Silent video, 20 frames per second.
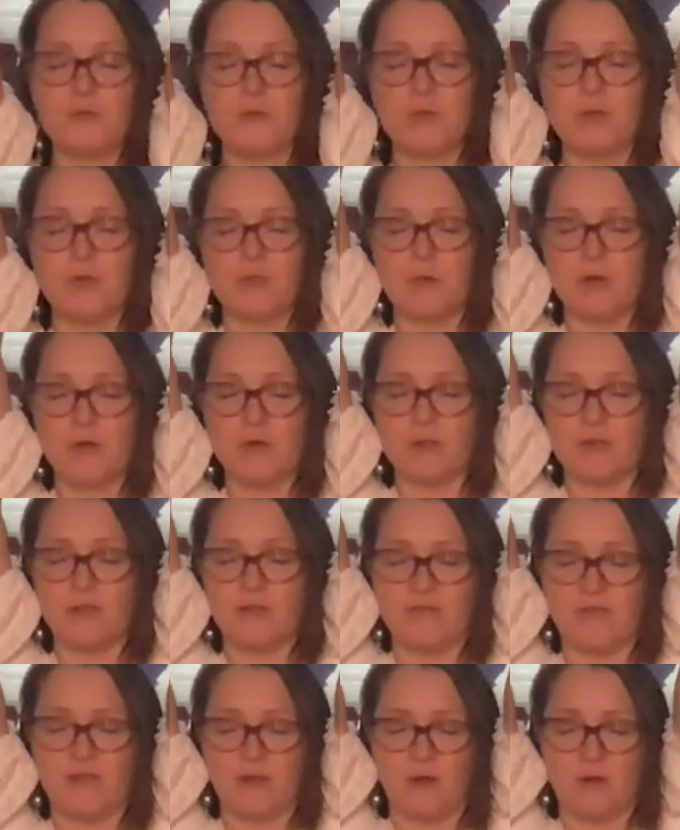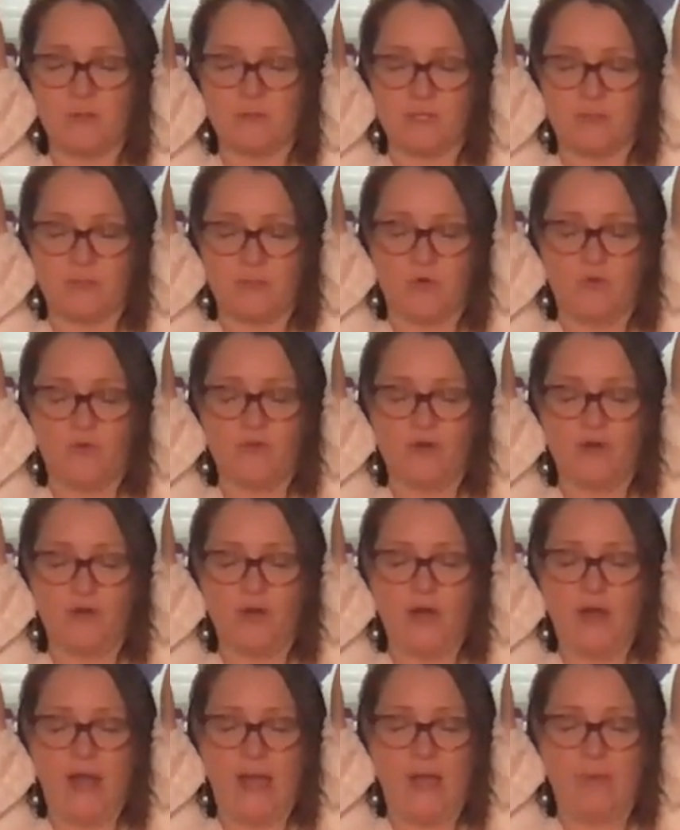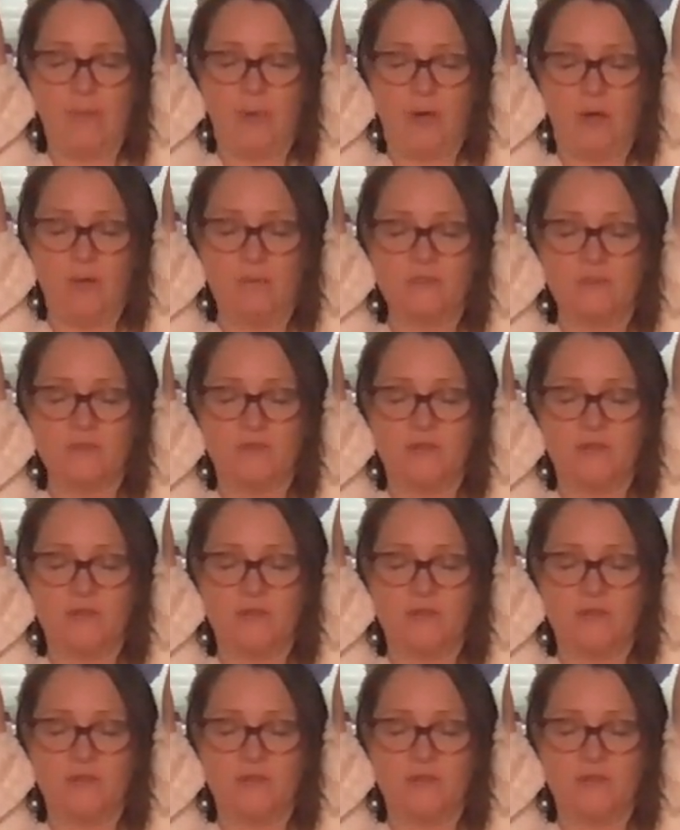through your mouth, lift the arms up over your head, palms